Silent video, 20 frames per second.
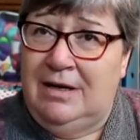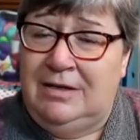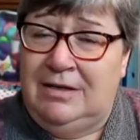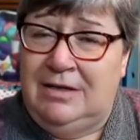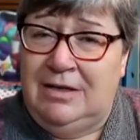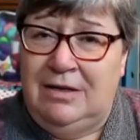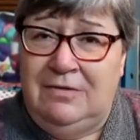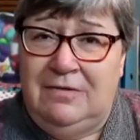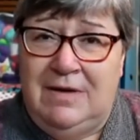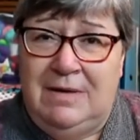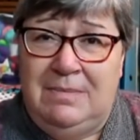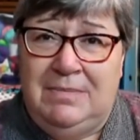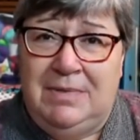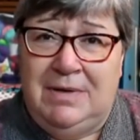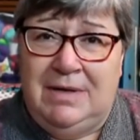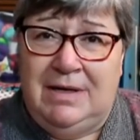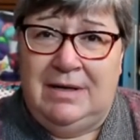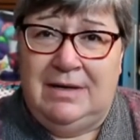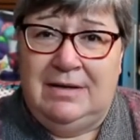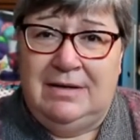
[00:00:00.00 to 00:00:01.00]

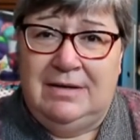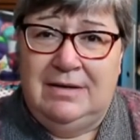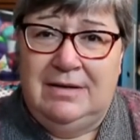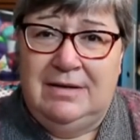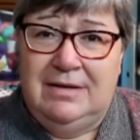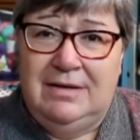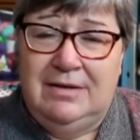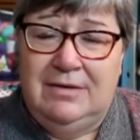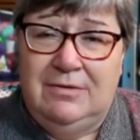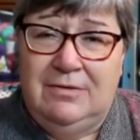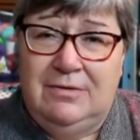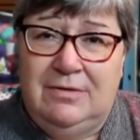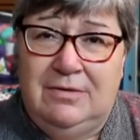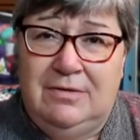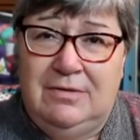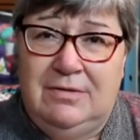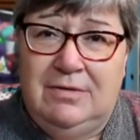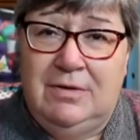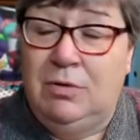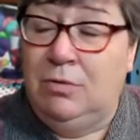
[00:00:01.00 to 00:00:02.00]
November.
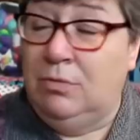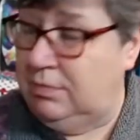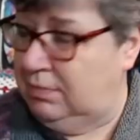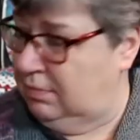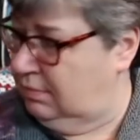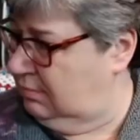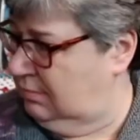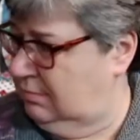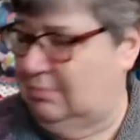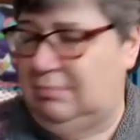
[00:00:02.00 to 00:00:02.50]
Oh,